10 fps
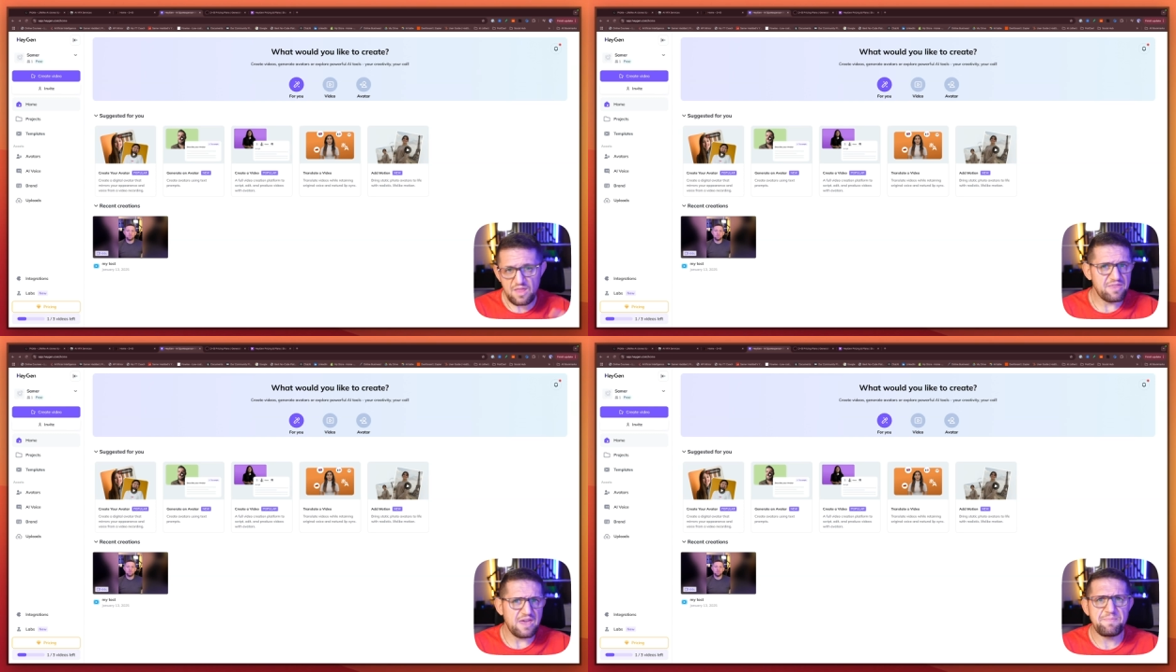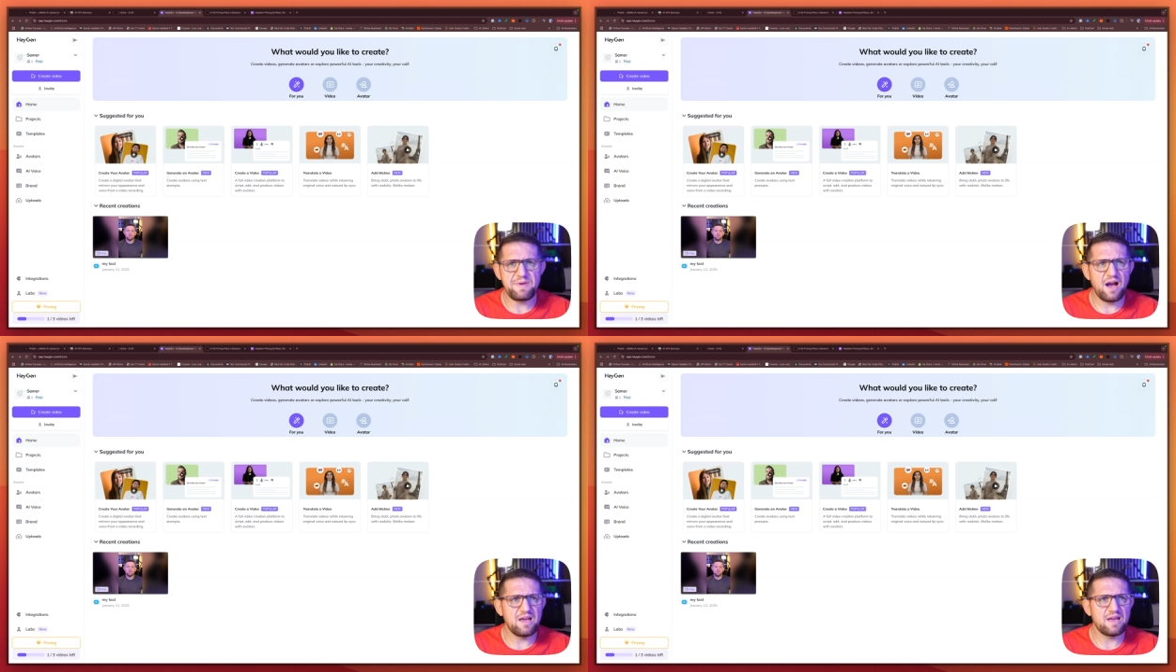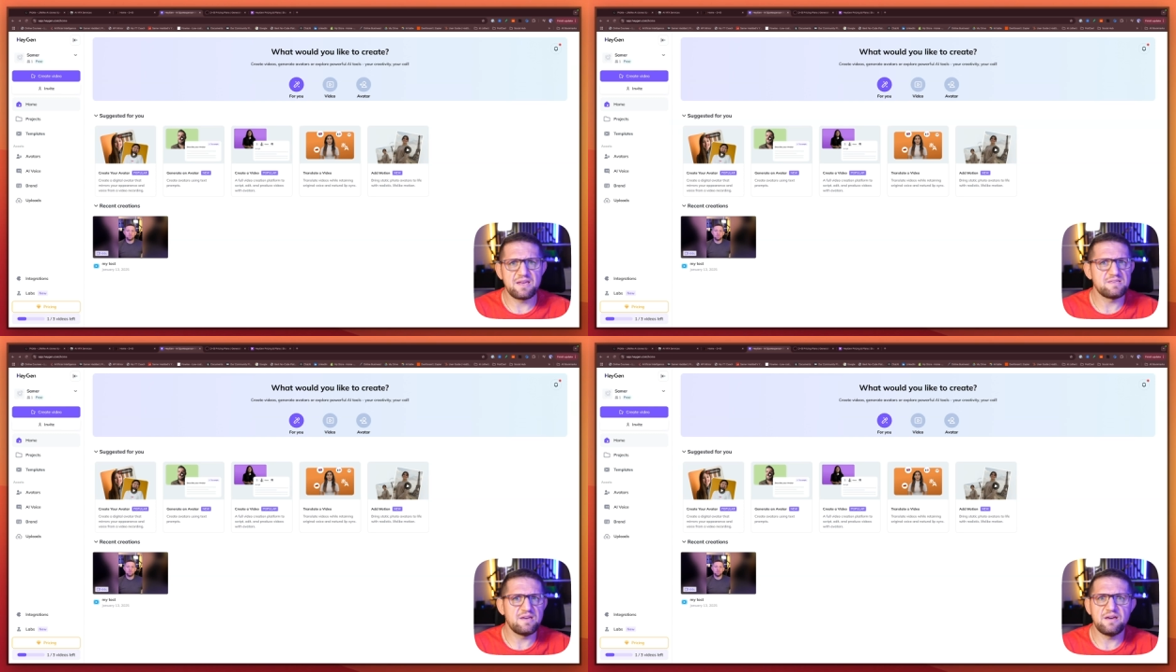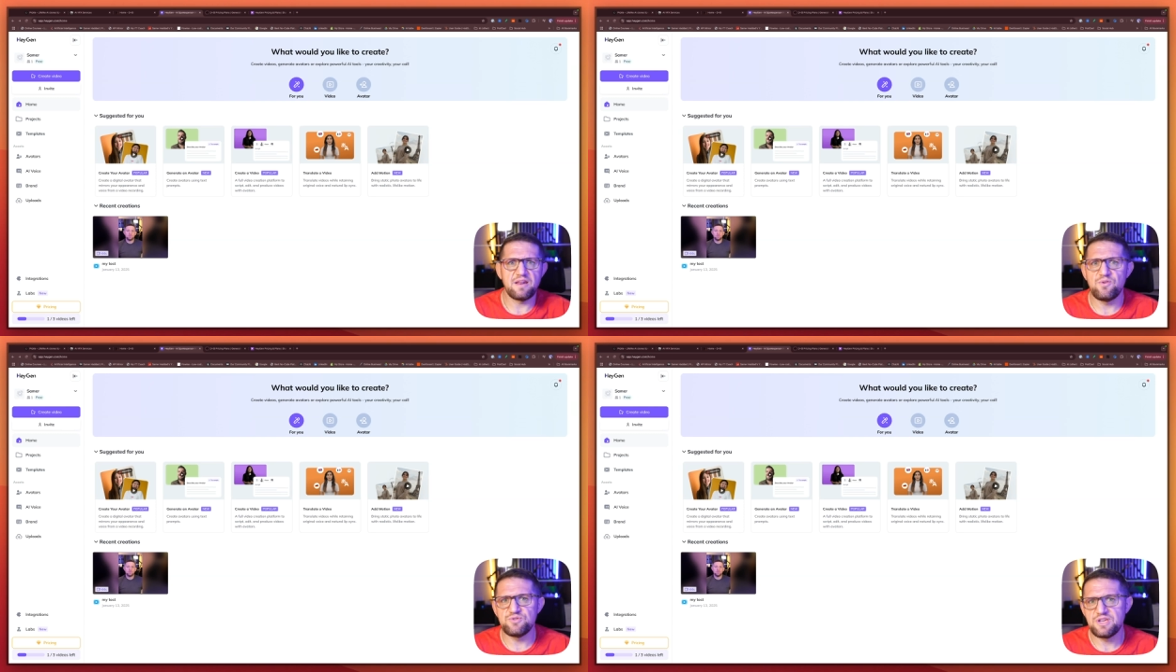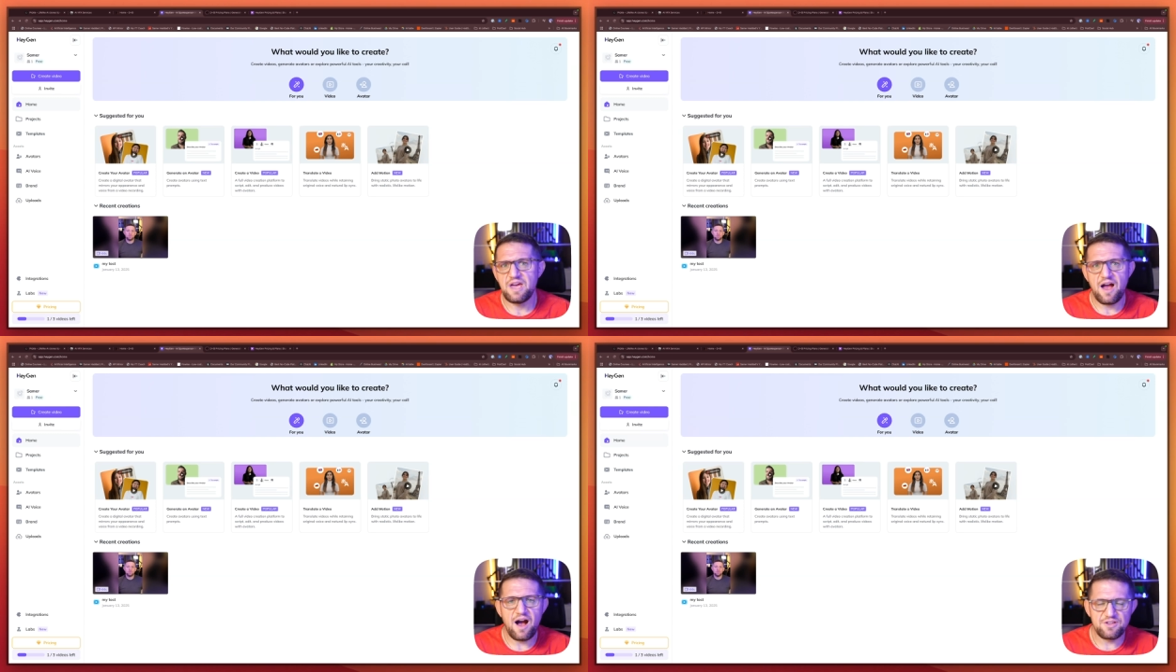The API like is around
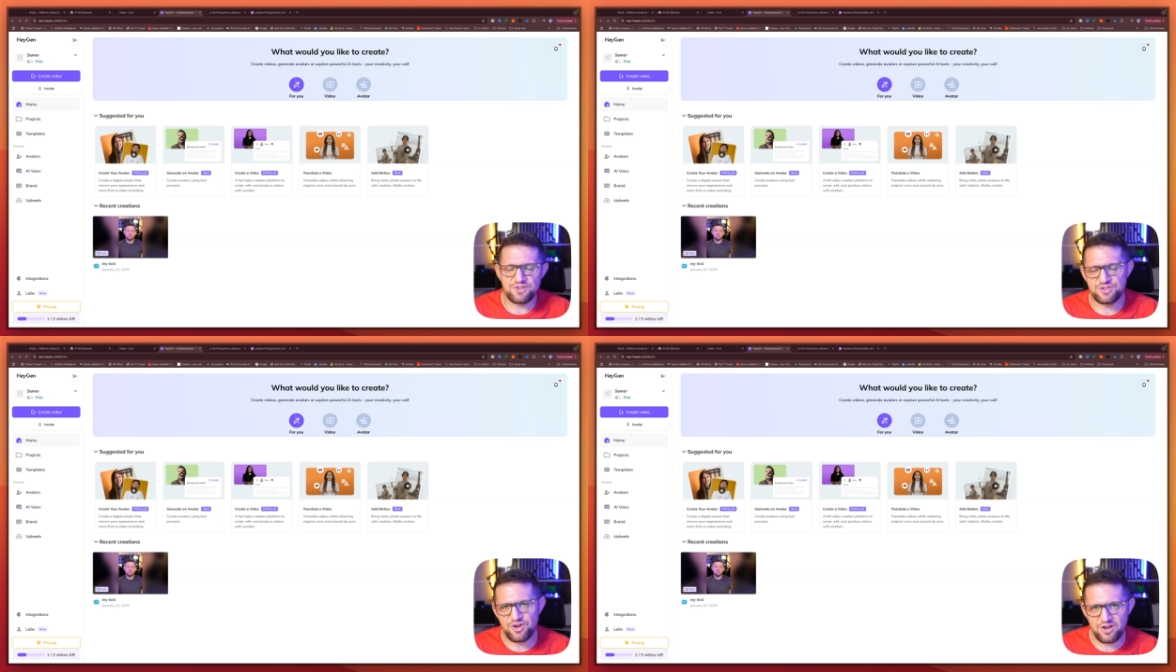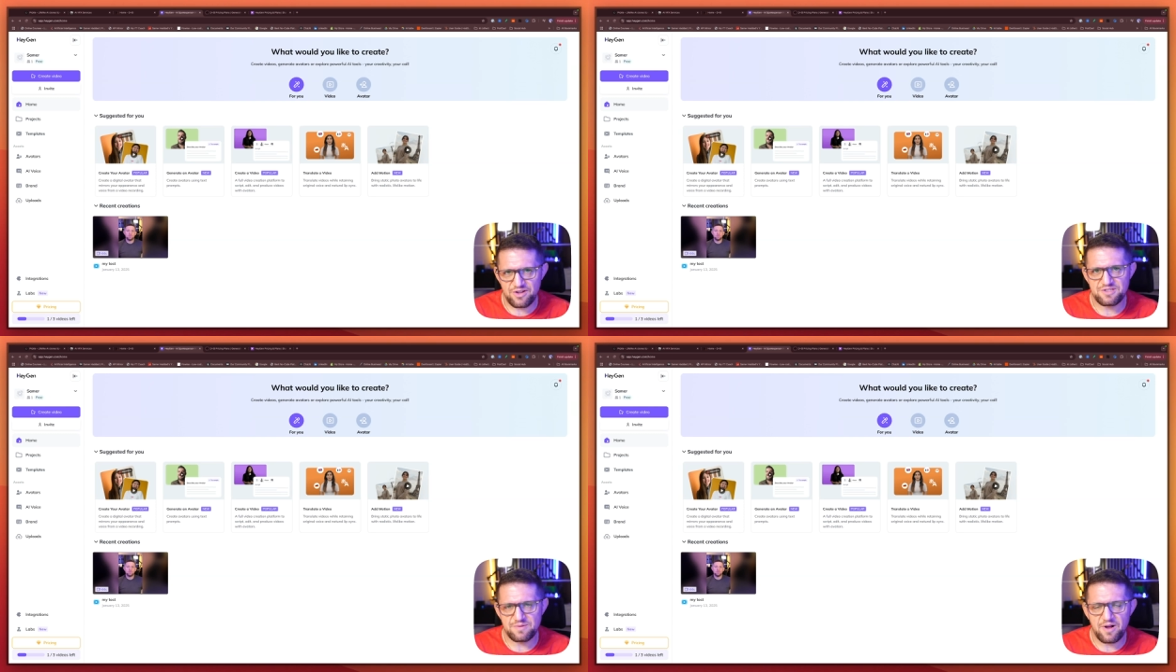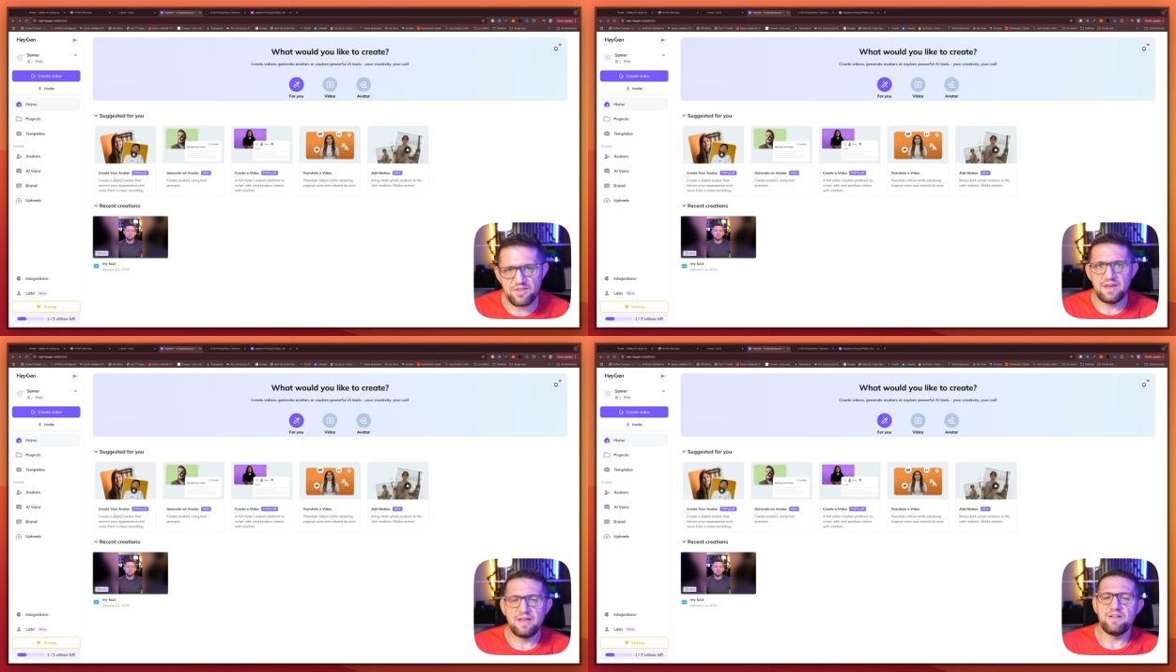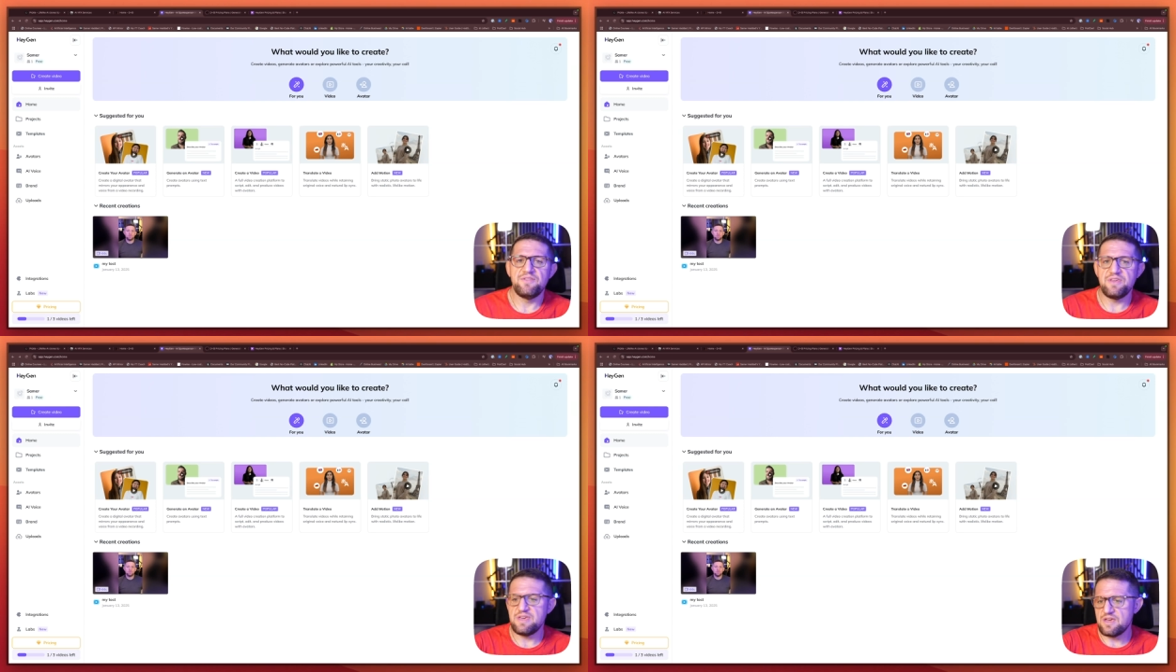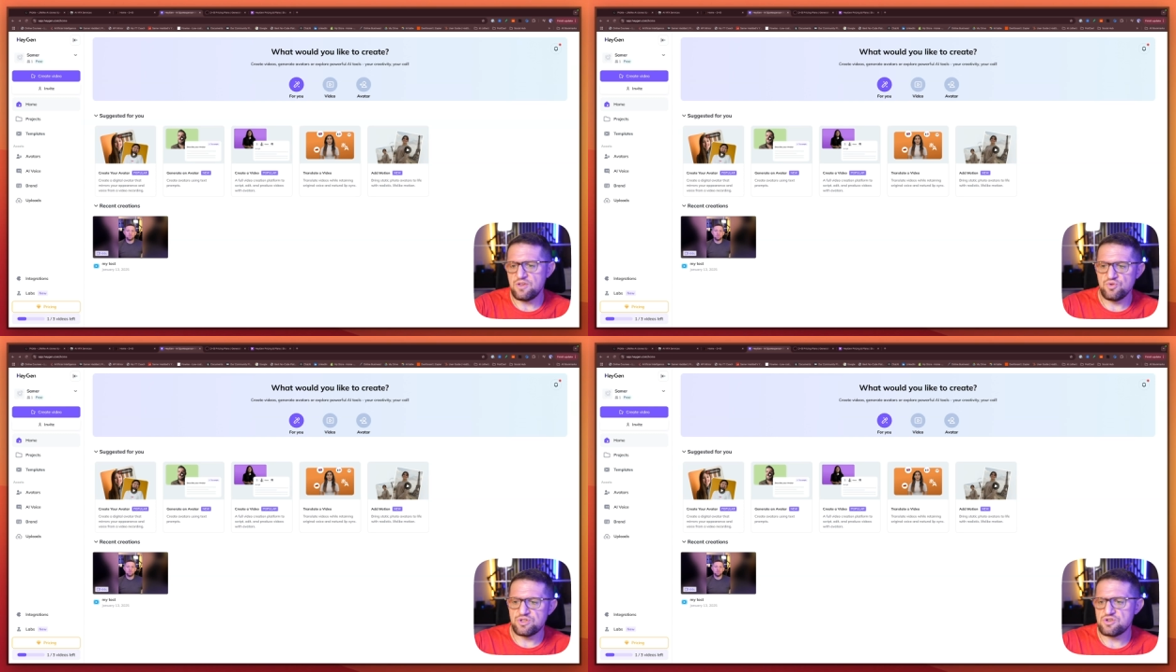$100 a month. The
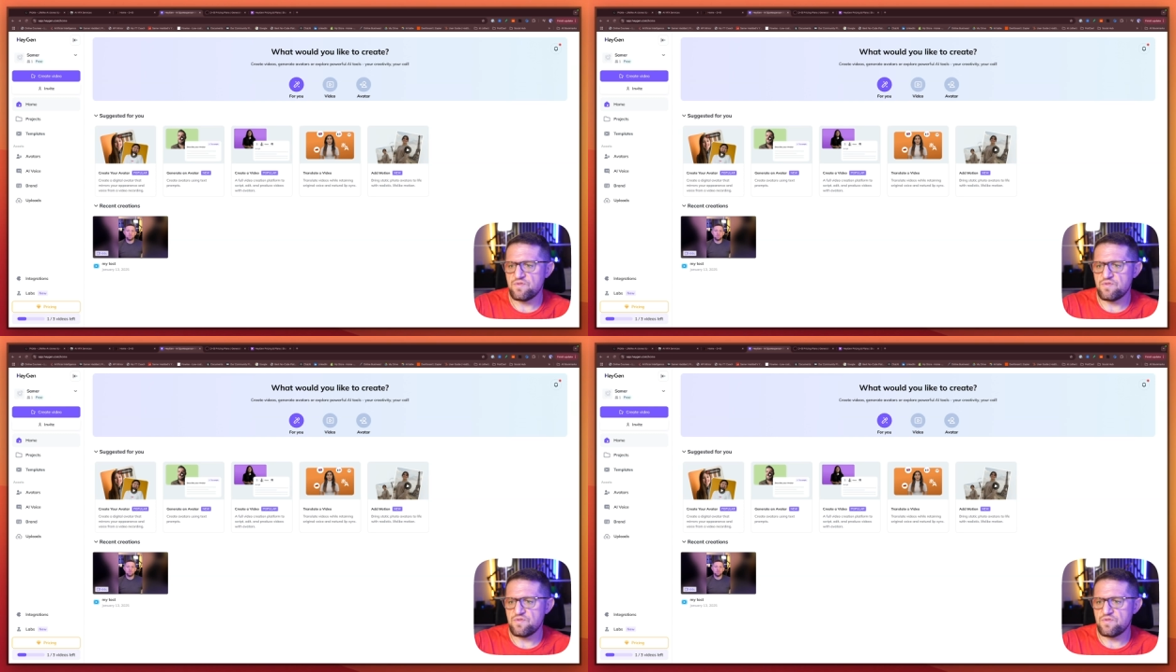usage of